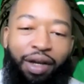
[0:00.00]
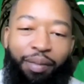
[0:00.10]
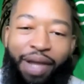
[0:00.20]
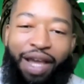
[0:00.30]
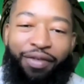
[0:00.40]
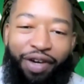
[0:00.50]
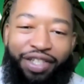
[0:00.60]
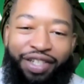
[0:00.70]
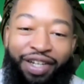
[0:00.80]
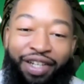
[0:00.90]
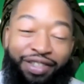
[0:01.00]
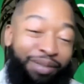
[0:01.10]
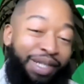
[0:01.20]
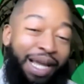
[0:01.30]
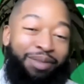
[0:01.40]
bad friction. And
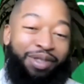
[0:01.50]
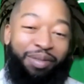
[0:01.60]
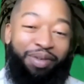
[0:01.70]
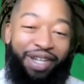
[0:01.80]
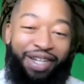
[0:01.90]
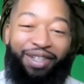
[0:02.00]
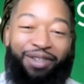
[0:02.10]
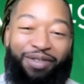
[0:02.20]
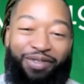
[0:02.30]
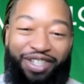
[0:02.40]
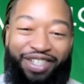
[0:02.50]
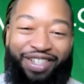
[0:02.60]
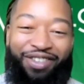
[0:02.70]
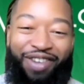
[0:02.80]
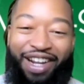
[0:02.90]
sometimes you put in a little friction,
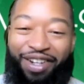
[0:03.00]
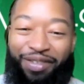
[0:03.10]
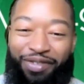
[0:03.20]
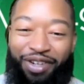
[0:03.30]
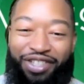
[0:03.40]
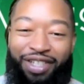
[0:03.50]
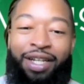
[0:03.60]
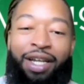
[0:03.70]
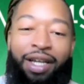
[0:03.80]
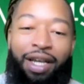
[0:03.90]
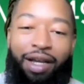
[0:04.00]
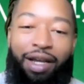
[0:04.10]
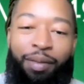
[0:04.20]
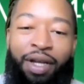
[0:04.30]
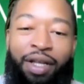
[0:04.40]
right? Good friction
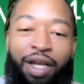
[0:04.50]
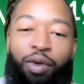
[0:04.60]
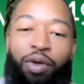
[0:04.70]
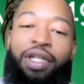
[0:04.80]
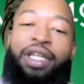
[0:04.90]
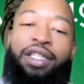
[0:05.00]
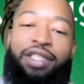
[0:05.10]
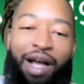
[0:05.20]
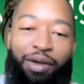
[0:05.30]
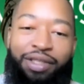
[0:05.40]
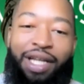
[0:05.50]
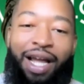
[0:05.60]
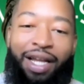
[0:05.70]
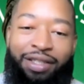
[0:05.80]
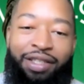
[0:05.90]
that will lead to
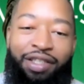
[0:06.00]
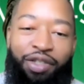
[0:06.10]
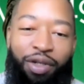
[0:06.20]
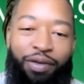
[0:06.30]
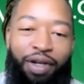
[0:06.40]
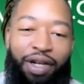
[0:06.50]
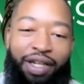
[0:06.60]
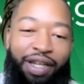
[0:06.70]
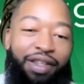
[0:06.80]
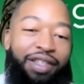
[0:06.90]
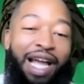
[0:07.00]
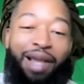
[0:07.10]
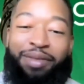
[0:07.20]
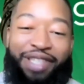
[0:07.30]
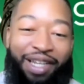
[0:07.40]
outsized sort of either
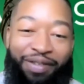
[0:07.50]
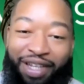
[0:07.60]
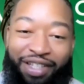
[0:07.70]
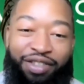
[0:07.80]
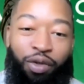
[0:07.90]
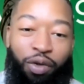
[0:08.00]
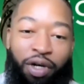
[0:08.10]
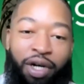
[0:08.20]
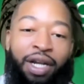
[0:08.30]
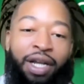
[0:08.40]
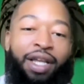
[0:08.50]
time savings or,